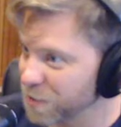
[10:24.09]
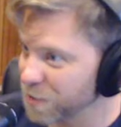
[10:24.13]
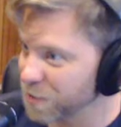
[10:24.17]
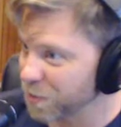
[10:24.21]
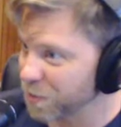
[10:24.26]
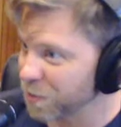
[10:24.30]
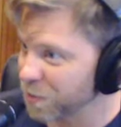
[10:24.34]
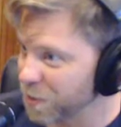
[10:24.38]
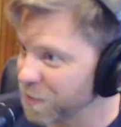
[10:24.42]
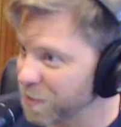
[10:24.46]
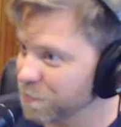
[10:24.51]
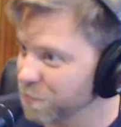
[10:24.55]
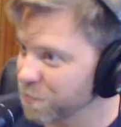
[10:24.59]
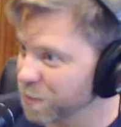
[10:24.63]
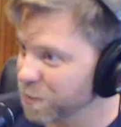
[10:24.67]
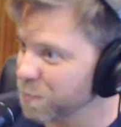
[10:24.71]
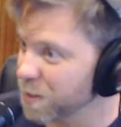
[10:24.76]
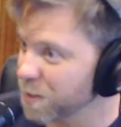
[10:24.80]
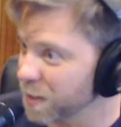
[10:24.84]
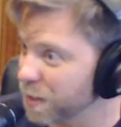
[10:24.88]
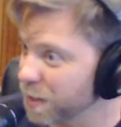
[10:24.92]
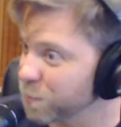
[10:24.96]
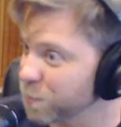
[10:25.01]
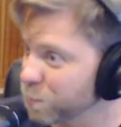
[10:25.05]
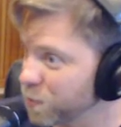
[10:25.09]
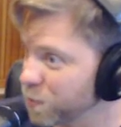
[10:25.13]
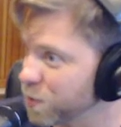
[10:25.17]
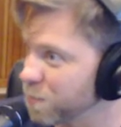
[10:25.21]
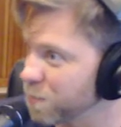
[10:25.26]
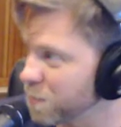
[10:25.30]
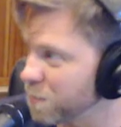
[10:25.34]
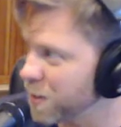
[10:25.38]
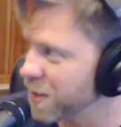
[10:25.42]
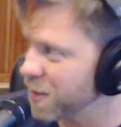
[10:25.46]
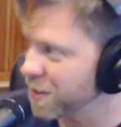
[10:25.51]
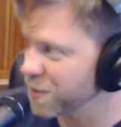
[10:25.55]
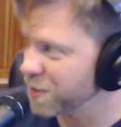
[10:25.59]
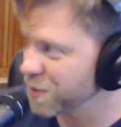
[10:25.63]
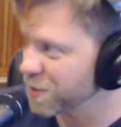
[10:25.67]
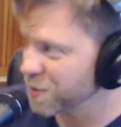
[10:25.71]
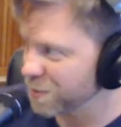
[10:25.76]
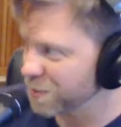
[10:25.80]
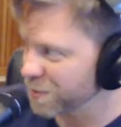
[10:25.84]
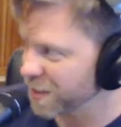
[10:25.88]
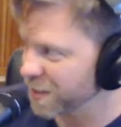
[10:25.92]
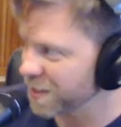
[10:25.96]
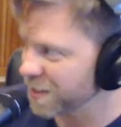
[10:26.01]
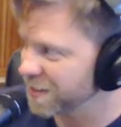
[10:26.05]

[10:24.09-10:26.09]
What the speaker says: and they're offering me like real money to do it.